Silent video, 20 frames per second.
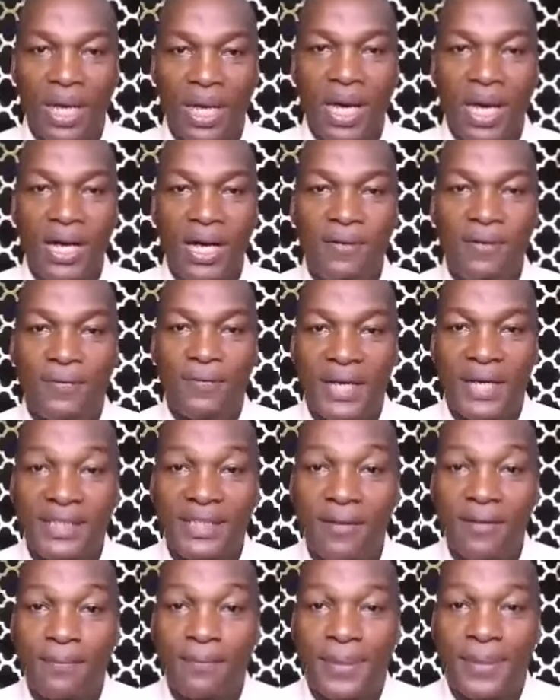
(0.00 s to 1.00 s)

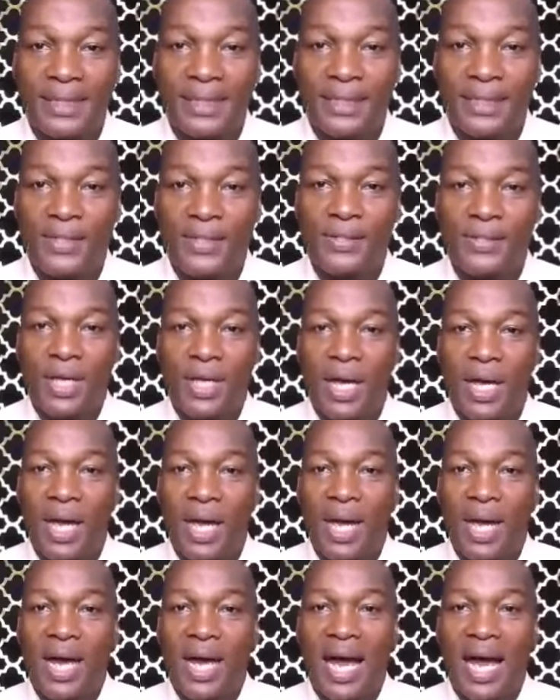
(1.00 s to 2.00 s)
Reflective practice
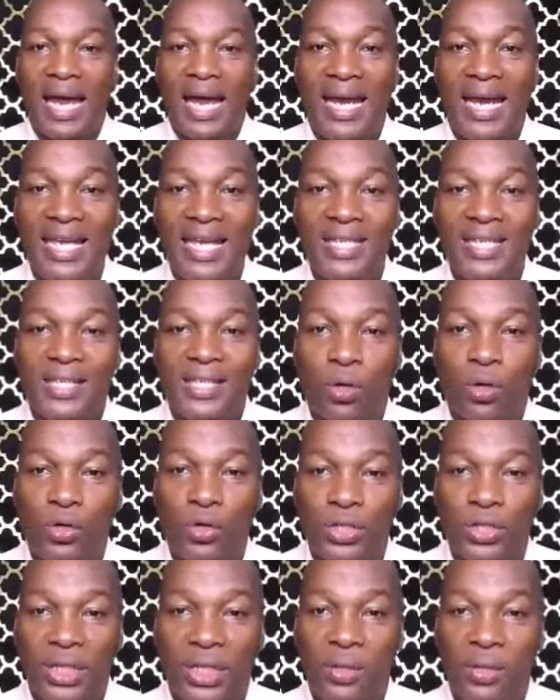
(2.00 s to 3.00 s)
aligns
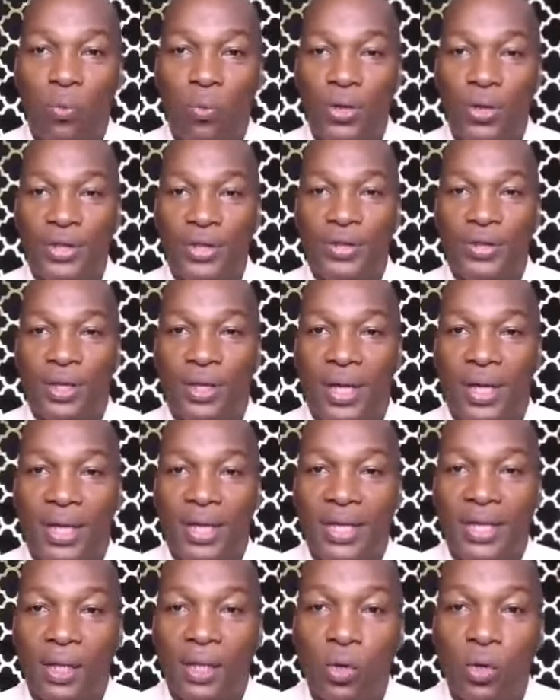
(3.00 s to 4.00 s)
closely with
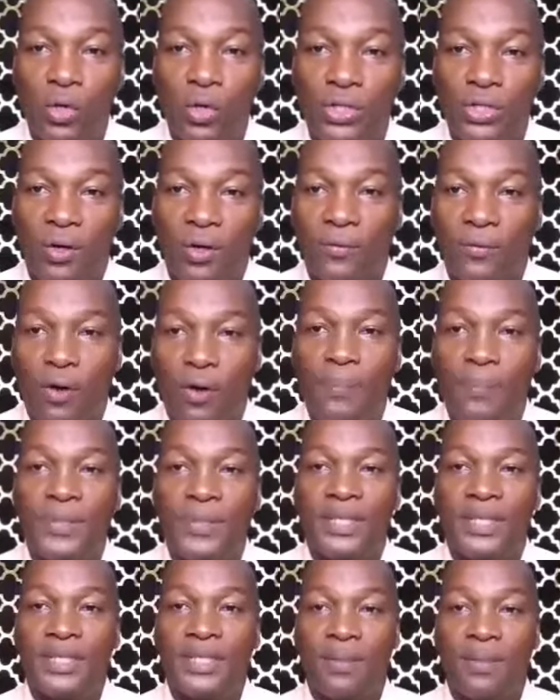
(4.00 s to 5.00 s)
the goals of
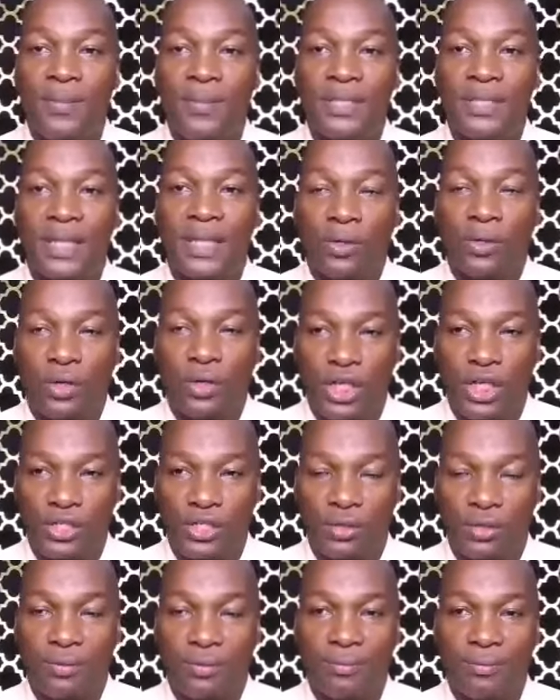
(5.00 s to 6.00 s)
competency-based
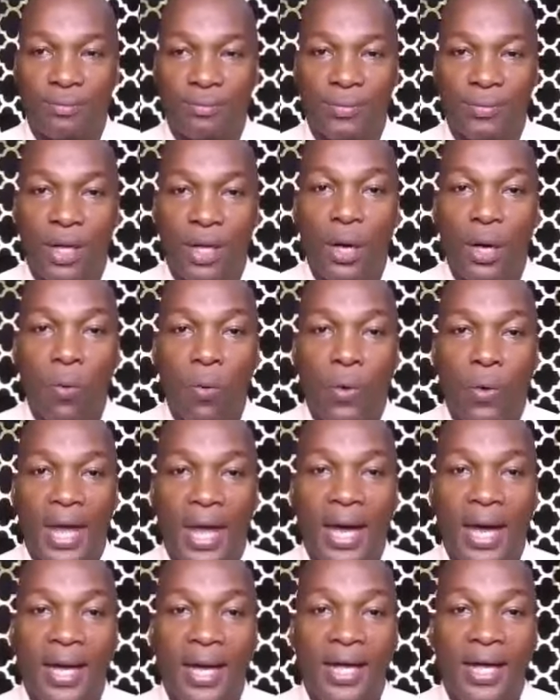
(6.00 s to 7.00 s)
education,
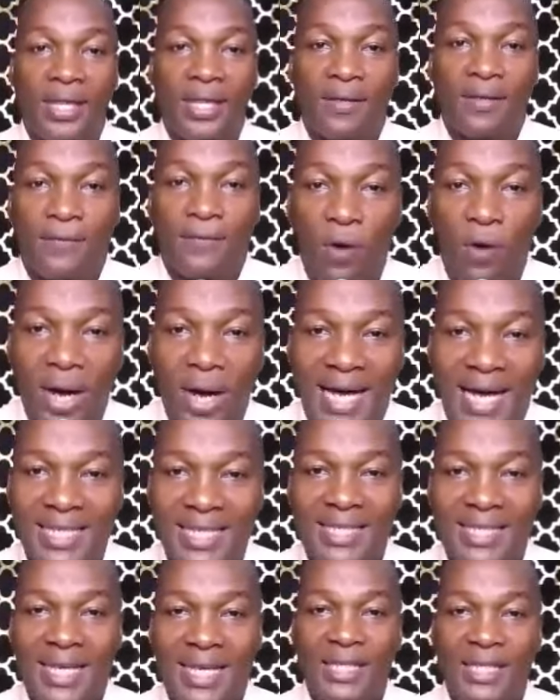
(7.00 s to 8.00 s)
where the
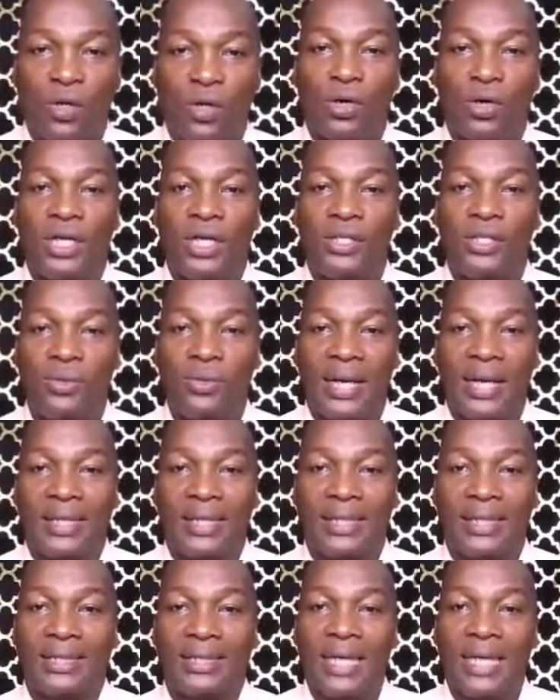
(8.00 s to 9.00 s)
focus is on
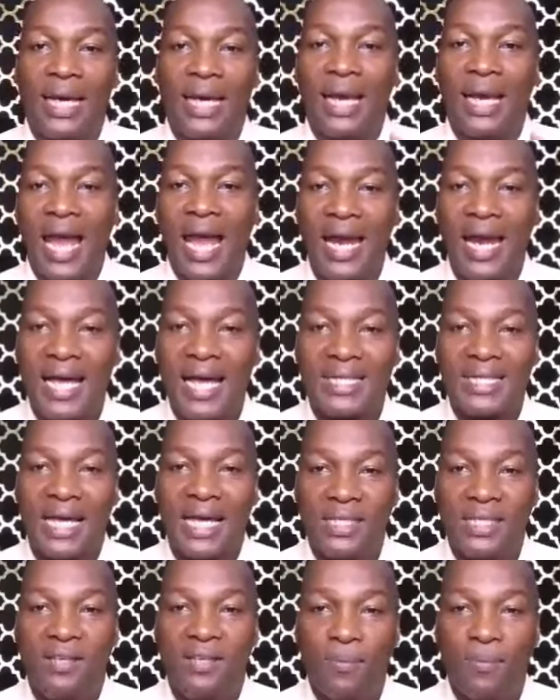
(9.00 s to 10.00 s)
ensuring that learners
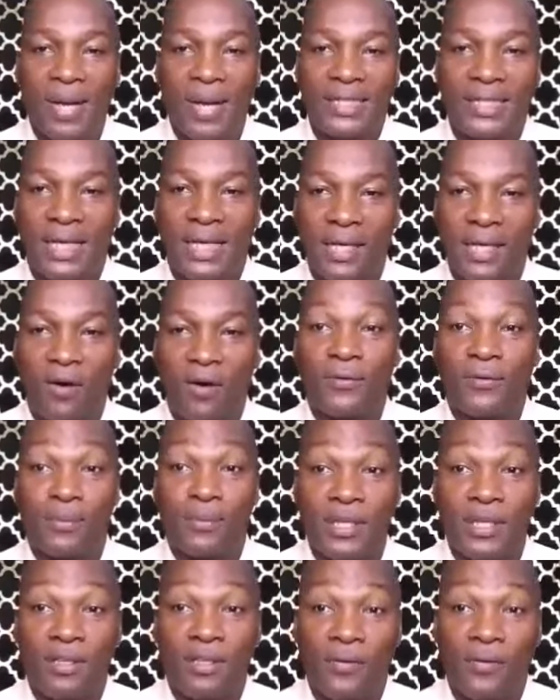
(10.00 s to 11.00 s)
achieve mastery of
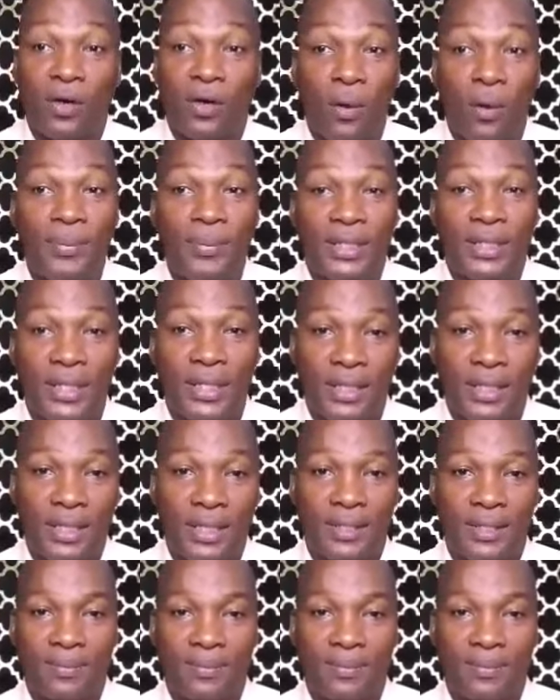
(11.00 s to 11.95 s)
specific competencies.